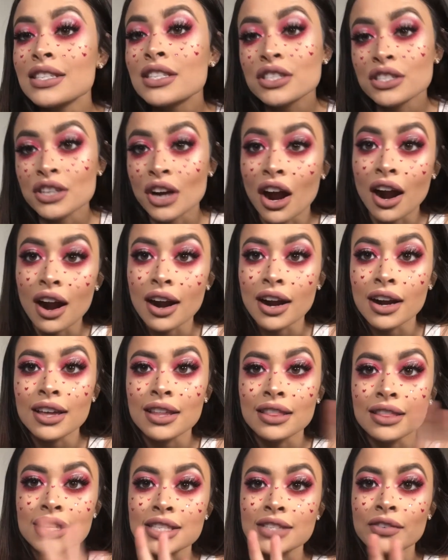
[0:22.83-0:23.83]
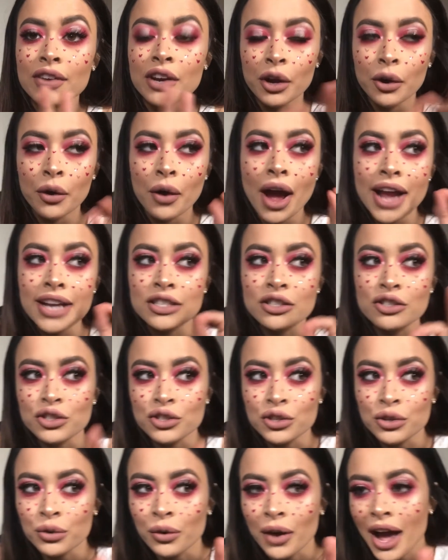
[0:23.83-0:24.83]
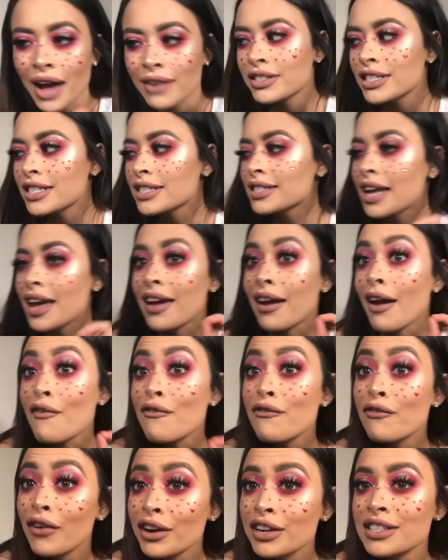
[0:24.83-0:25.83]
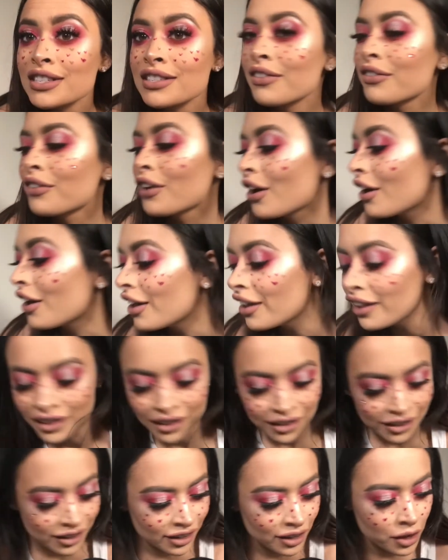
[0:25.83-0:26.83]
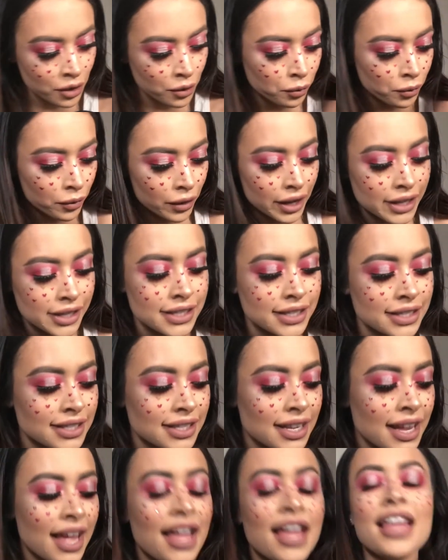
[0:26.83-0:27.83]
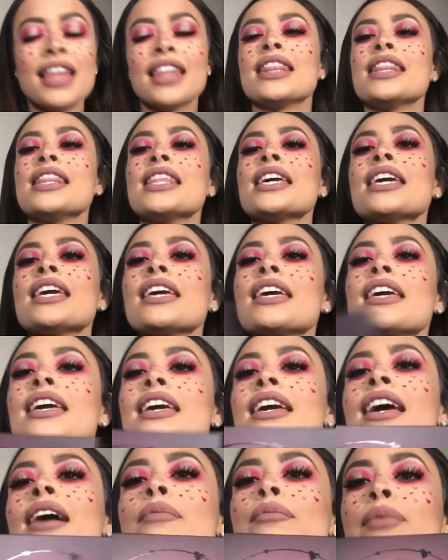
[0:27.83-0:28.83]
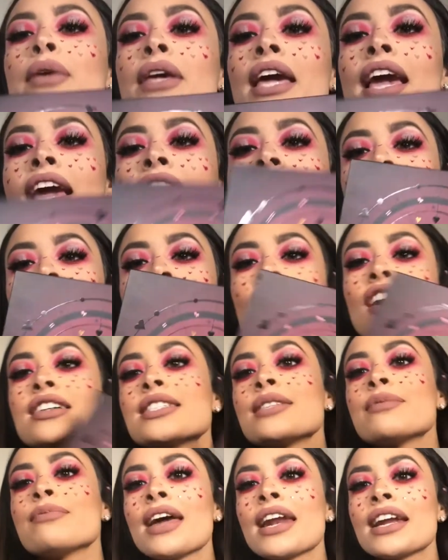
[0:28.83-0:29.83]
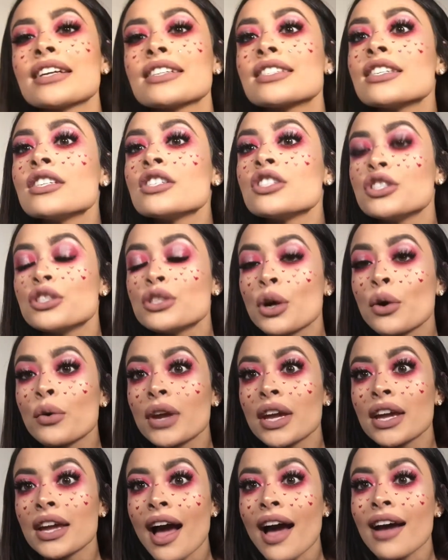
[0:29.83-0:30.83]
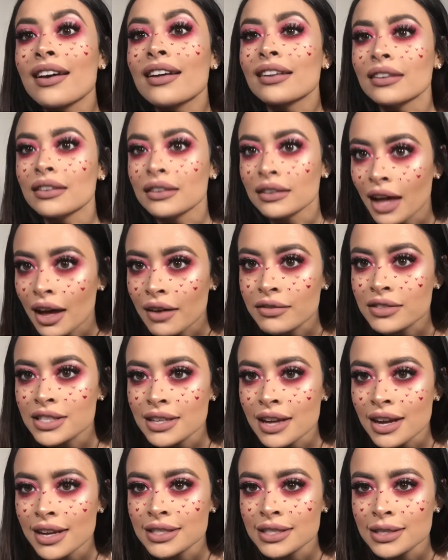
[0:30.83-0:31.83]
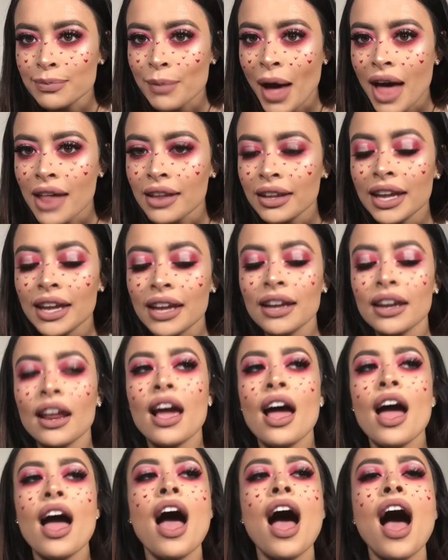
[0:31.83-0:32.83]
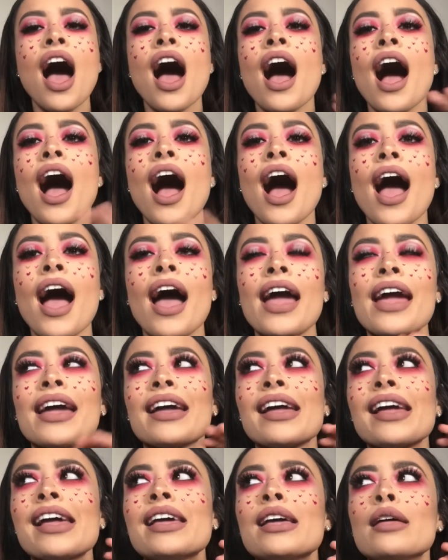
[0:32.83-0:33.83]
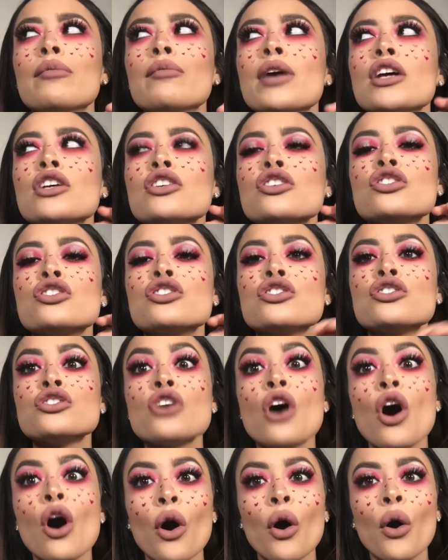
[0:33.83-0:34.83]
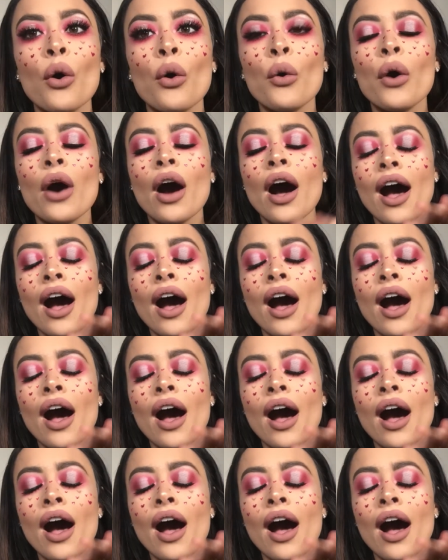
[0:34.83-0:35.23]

star in this video, I do have to say, first of all, was the BH Cosmetics Zodiac Love Signs palette. I am so